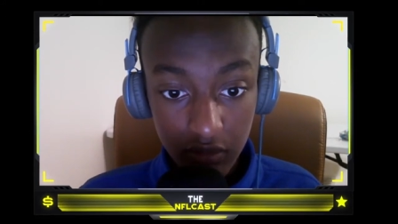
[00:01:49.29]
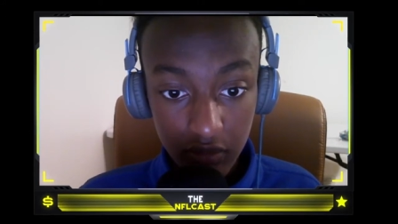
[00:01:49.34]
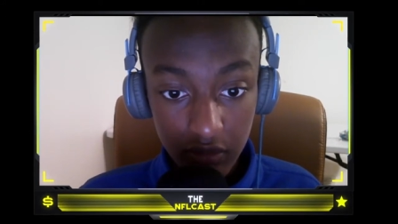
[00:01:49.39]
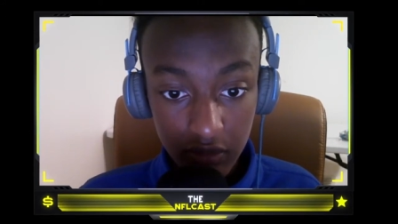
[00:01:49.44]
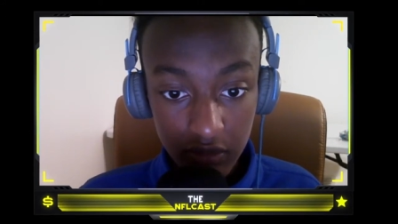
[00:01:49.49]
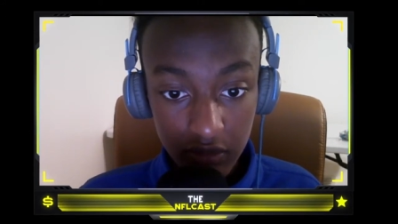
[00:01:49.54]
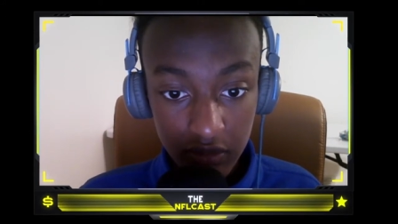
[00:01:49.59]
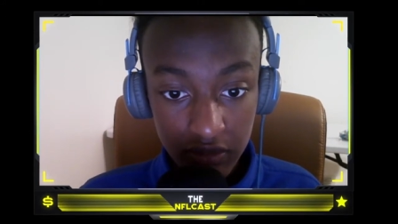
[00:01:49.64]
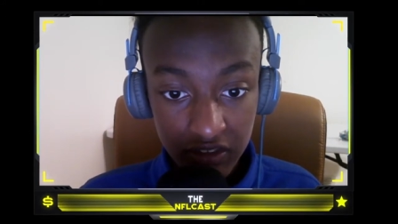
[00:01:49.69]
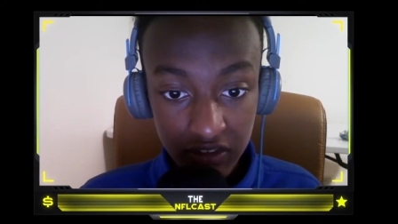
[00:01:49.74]

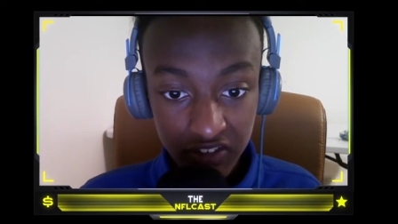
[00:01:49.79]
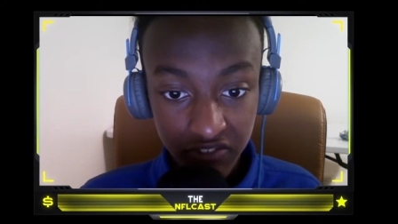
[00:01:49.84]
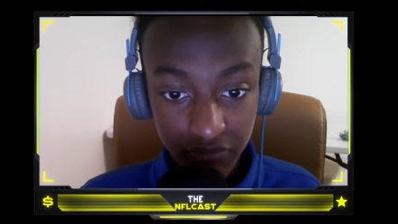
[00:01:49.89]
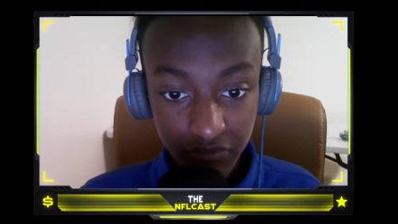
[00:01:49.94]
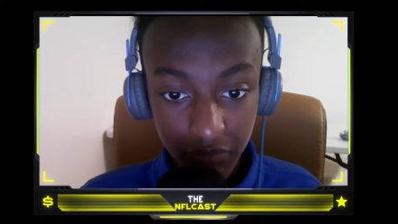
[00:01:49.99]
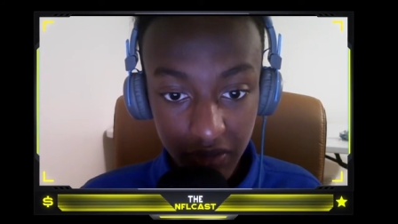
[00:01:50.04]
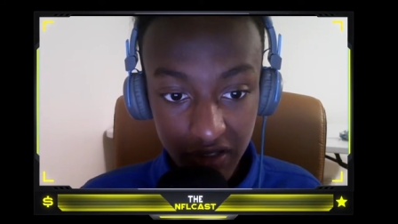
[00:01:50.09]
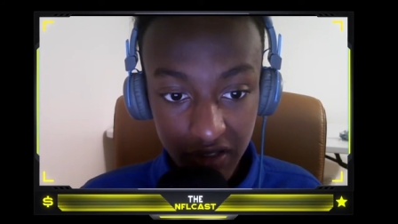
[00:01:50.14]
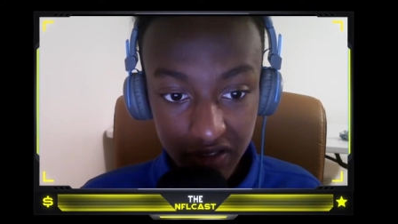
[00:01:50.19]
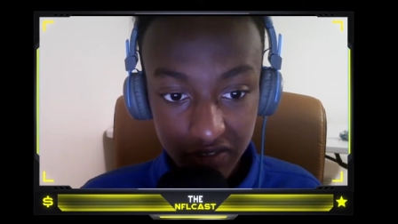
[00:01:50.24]
and give
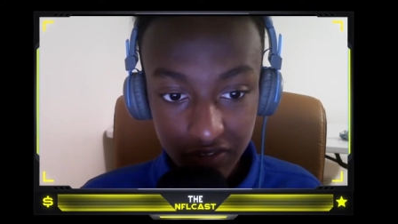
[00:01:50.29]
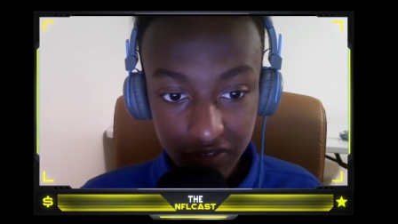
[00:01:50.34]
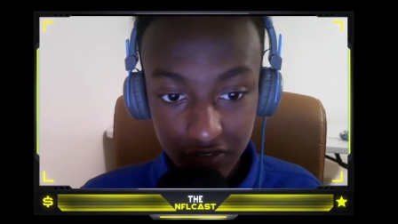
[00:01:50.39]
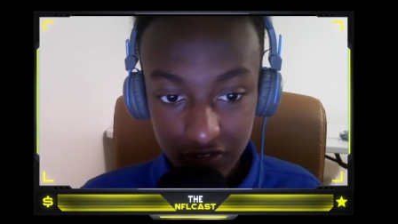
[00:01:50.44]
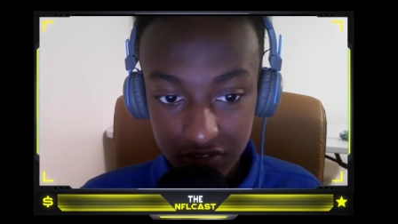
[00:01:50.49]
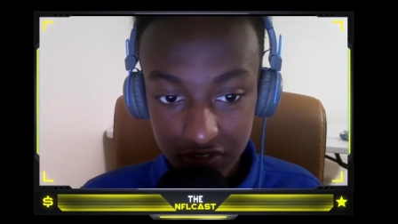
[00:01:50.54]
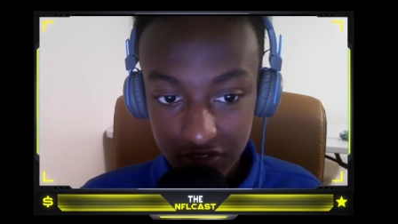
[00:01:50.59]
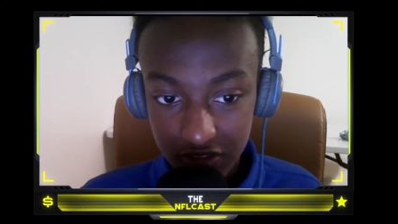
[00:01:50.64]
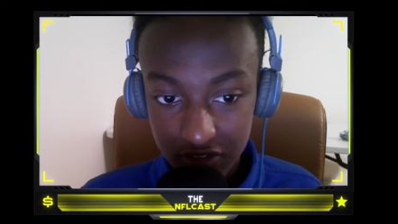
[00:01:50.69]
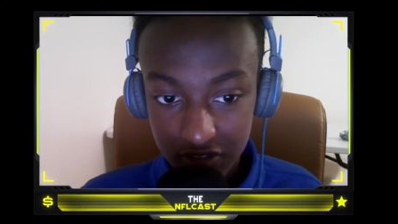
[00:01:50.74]
back their
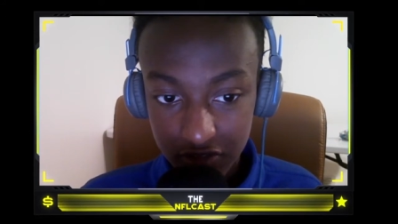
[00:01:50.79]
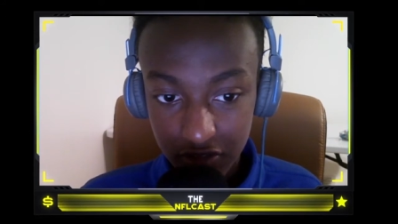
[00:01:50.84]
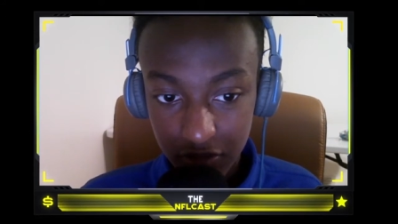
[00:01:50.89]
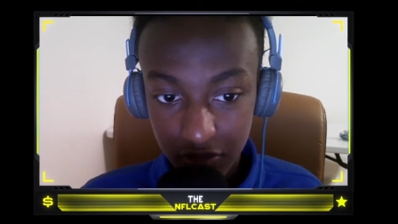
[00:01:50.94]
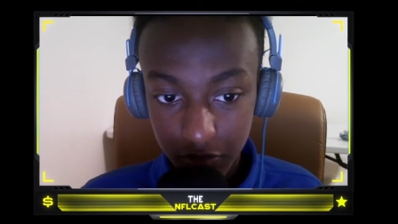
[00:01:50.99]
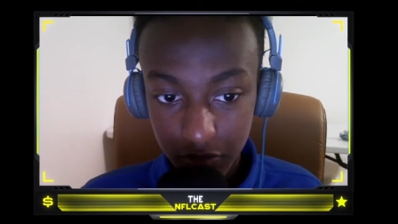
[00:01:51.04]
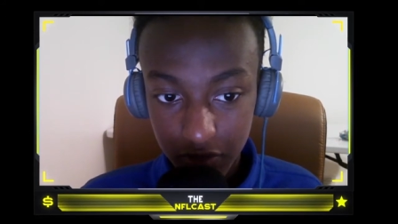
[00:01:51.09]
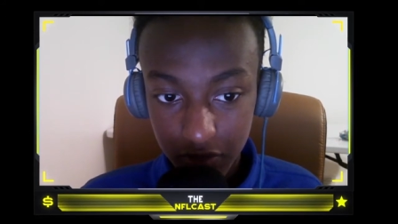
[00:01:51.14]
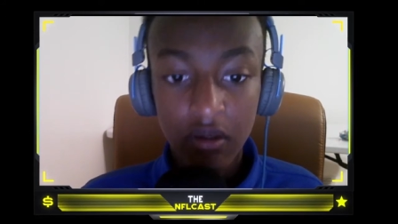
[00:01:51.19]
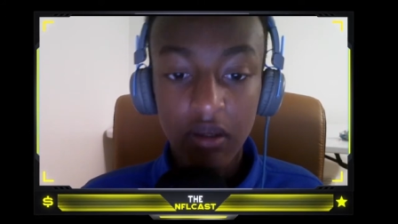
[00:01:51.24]
sixth round
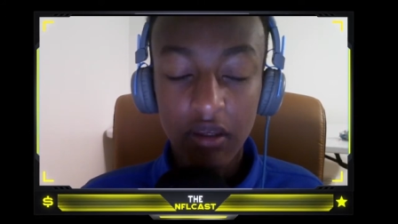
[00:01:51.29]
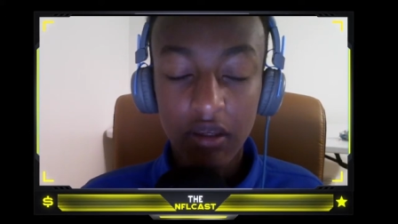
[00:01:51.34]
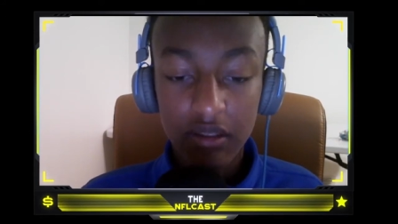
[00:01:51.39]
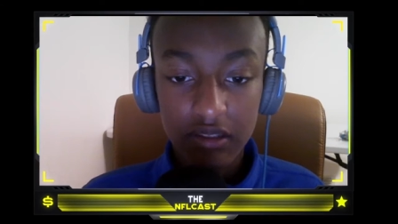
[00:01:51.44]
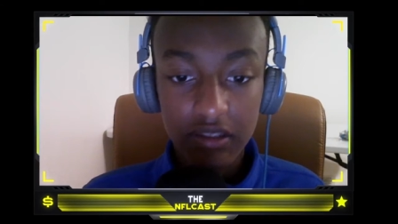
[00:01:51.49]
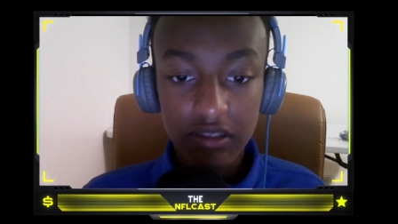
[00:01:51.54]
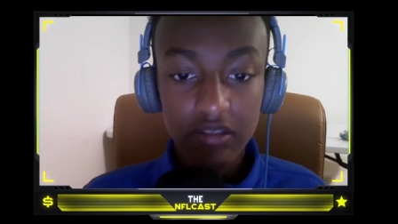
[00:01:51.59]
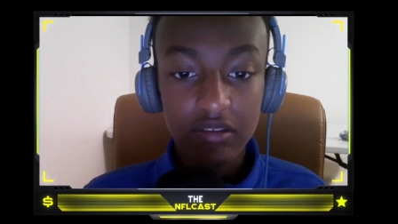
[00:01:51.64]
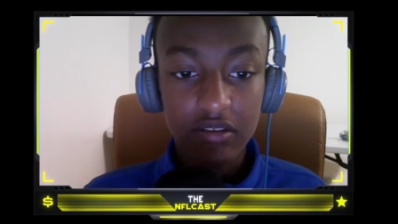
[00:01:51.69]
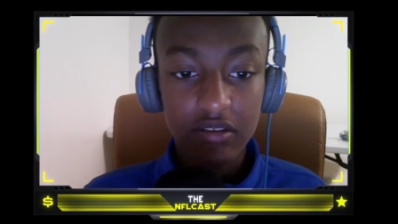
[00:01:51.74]
pick and
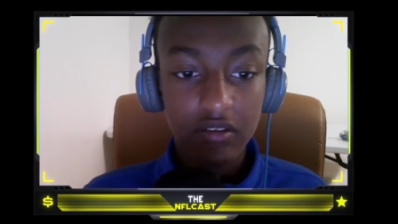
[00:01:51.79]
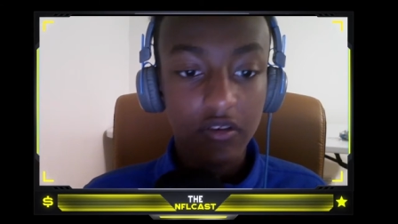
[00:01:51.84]
get the,